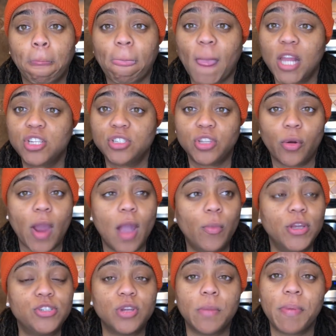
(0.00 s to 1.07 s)
She was like, I
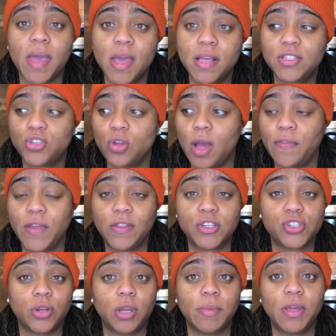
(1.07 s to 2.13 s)
wish you the best. You know, I think that
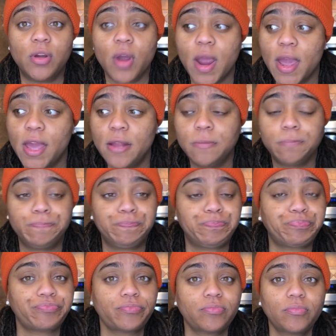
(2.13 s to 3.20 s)
you're going to be great.
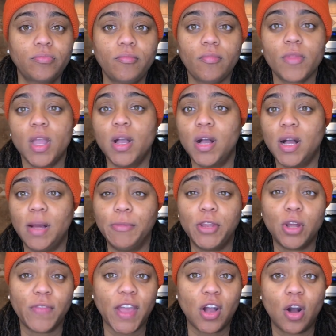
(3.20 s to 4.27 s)
You
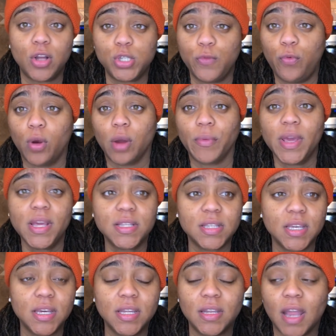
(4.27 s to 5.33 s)
know, they called you for a
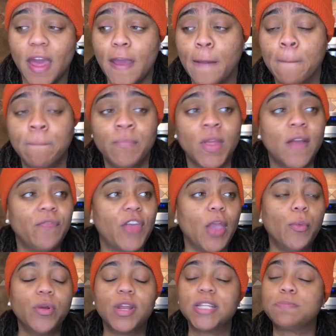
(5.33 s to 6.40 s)
reason. Like, they
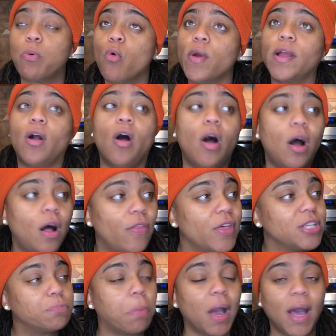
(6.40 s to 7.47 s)
were just pouring all
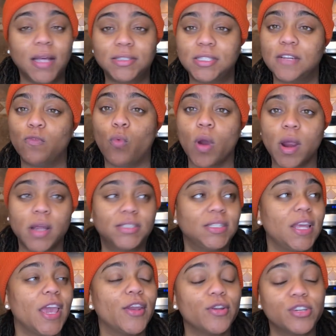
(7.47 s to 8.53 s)
this positive words and
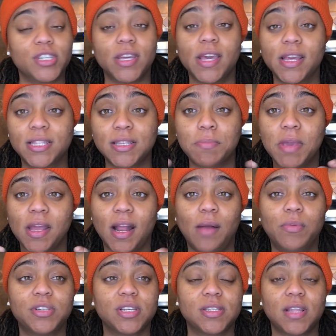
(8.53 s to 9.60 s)
energy into me. And I
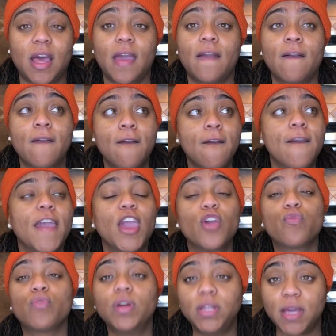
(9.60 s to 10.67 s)
was just like,
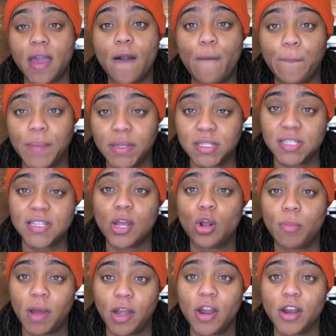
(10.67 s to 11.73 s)
it really helped me to settle
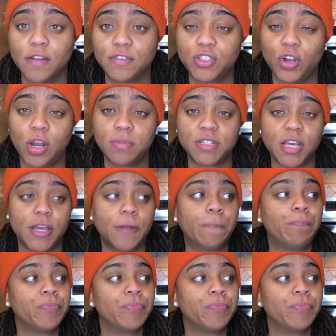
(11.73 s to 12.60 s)
my nerves. You know what I'm saying?